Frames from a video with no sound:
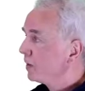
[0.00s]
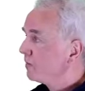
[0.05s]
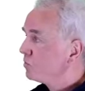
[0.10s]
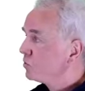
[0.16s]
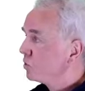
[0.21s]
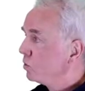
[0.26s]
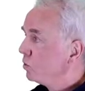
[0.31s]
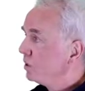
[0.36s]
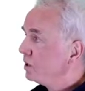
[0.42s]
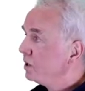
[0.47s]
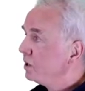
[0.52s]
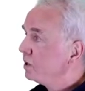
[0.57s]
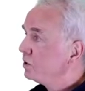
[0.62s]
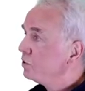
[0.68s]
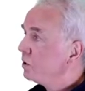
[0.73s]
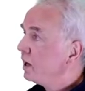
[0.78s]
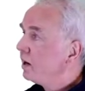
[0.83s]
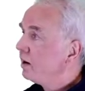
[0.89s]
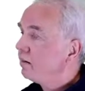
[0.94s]
So here
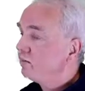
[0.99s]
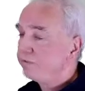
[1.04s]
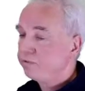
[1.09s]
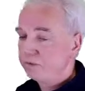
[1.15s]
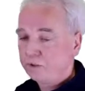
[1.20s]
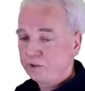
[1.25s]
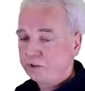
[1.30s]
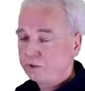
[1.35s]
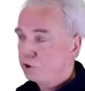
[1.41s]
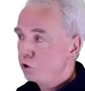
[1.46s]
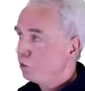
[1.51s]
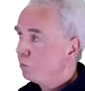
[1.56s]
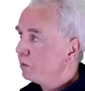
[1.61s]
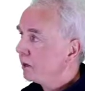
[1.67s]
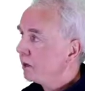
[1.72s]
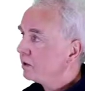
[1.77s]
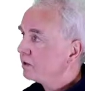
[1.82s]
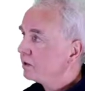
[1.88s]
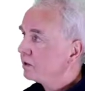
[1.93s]
you have the
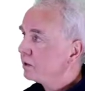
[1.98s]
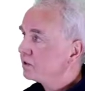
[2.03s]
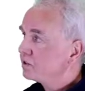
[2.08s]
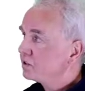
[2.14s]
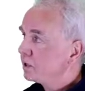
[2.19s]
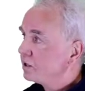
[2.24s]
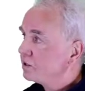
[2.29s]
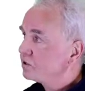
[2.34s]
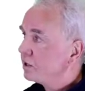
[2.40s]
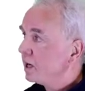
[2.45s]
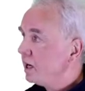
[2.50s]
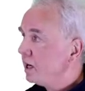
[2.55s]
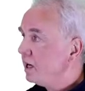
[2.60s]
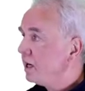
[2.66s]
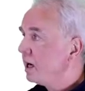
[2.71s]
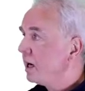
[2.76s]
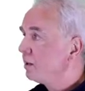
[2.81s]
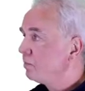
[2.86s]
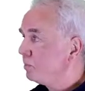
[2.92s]
comparator that says
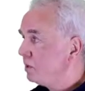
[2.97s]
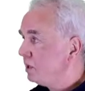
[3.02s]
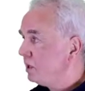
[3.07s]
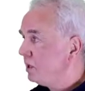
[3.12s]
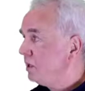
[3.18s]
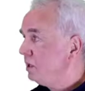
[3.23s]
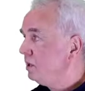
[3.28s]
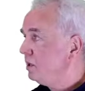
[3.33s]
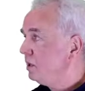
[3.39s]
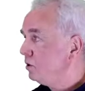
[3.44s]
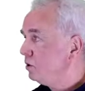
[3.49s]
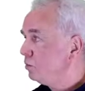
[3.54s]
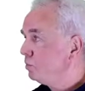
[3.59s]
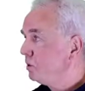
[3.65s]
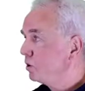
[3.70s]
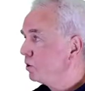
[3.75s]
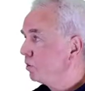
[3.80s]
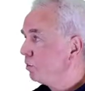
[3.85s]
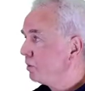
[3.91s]
A and B need to
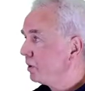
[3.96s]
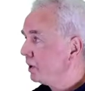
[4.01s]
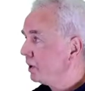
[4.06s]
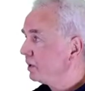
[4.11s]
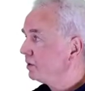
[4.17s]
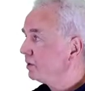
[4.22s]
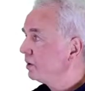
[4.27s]
be compared